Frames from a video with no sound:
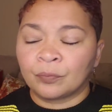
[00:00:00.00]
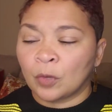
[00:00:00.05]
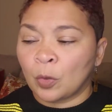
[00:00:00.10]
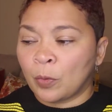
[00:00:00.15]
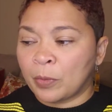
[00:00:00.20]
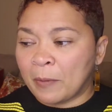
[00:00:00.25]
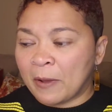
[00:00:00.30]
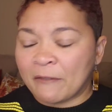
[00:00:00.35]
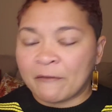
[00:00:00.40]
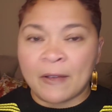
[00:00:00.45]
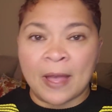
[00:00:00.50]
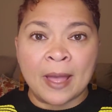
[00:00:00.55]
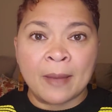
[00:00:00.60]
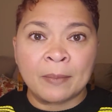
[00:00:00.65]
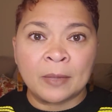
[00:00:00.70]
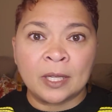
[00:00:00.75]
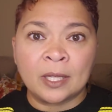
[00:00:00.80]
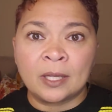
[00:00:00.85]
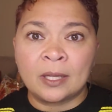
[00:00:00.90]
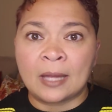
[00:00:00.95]
with my
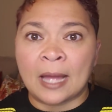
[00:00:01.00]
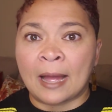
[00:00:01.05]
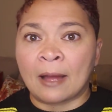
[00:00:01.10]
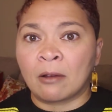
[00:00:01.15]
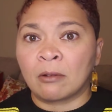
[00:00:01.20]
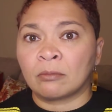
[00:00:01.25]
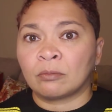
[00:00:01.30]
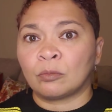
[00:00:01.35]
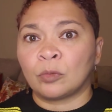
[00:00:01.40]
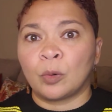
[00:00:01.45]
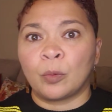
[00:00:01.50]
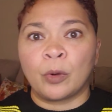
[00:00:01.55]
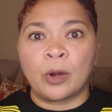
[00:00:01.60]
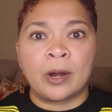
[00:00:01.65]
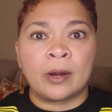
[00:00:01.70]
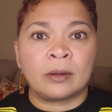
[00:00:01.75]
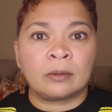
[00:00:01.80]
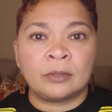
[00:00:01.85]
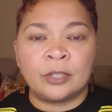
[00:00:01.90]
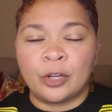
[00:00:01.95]
family, out when we're
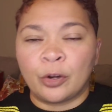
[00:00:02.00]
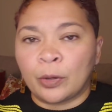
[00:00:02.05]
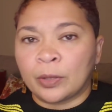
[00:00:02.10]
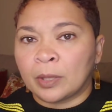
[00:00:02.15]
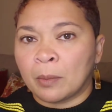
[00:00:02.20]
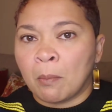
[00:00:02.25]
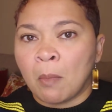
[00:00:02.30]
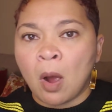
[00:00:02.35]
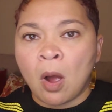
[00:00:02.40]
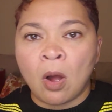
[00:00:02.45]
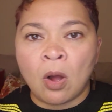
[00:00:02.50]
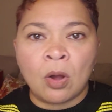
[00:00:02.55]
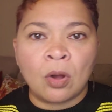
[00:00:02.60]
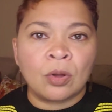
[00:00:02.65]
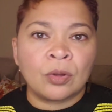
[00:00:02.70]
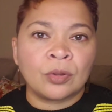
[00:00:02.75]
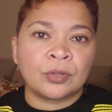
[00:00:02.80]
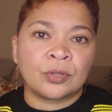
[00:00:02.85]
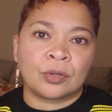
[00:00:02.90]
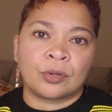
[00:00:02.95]
at the
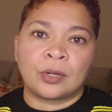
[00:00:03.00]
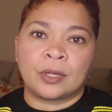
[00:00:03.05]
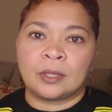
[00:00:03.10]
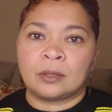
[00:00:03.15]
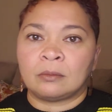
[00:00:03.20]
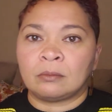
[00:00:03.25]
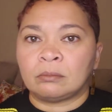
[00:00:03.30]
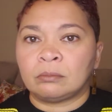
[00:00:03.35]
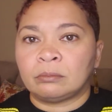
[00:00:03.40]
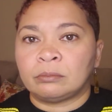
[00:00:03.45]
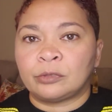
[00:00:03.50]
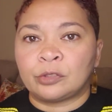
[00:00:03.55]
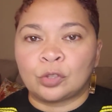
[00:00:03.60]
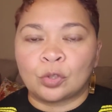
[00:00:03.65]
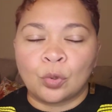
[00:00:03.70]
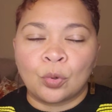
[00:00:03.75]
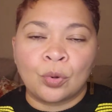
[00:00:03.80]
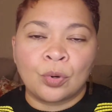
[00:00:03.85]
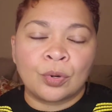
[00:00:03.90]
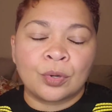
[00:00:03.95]
malls or at
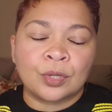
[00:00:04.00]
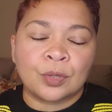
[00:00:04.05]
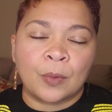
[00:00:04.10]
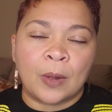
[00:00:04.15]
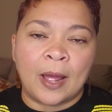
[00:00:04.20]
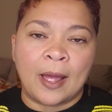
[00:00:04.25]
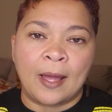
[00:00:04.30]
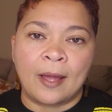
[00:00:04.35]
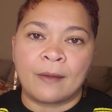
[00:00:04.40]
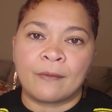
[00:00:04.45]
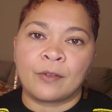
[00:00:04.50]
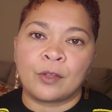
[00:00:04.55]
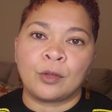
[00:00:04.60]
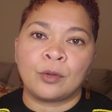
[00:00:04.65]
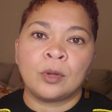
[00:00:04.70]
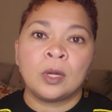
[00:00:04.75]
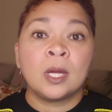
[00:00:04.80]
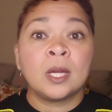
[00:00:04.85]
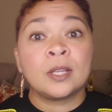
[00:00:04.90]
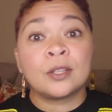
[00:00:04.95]
stores or what have
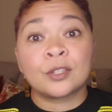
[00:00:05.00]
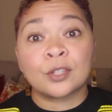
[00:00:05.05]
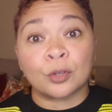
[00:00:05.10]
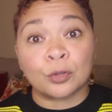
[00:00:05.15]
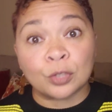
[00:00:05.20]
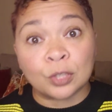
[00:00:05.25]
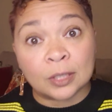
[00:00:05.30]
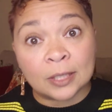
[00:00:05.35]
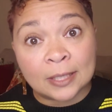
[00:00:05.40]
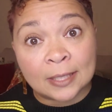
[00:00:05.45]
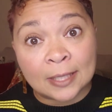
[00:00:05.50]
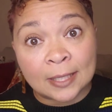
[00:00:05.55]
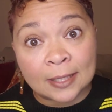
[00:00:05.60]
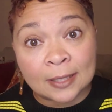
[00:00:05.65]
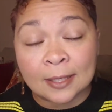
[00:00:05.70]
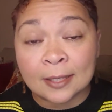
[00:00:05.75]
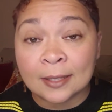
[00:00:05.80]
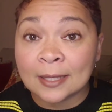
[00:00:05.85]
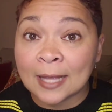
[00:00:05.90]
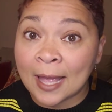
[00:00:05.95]
you, socially
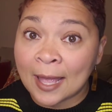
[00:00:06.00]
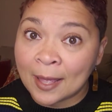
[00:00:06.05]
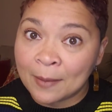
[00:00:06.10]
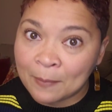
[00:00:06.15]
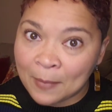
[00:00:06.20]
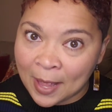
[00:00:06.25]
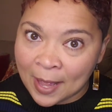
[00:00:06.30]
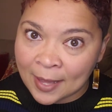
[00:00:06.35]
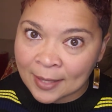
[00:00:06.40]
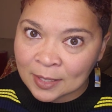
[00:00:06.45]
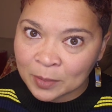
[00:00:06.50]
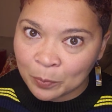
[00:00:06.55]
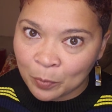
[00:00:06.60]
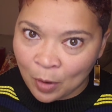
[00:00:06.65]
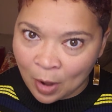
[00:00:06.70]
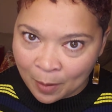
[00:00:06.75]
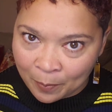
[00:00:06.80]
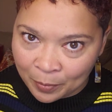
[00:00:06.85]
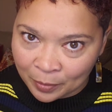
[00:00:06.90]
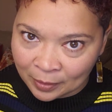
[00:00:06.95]
distanced and masked
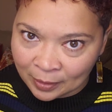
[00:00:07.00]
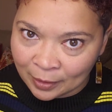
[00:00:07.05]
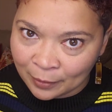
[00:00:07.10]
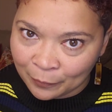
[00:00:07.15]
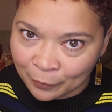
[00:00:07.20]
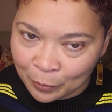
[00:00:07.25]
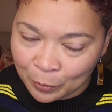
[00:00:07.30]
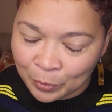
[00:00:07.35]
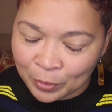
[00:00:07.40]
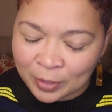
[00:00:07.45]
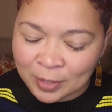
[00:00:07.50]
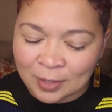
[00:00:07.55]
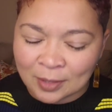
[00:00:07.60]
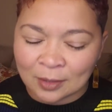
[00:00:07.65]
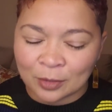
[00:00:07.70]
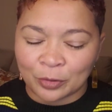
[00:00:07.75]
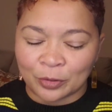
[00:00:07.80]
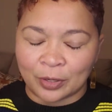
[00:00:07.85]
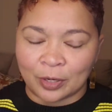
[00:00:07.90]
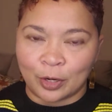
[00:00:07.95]
properly, of course,
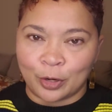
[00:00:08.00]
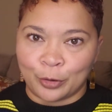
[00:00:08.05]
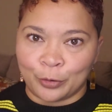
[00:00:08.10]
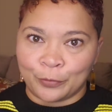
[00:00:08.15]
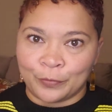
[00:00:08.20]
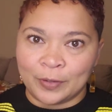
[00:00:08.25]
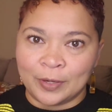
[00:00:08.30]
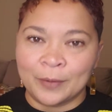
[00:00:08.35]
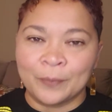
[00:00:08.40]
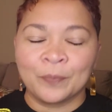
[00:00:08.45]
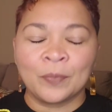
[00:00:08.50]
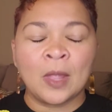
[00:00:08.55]
during COVID,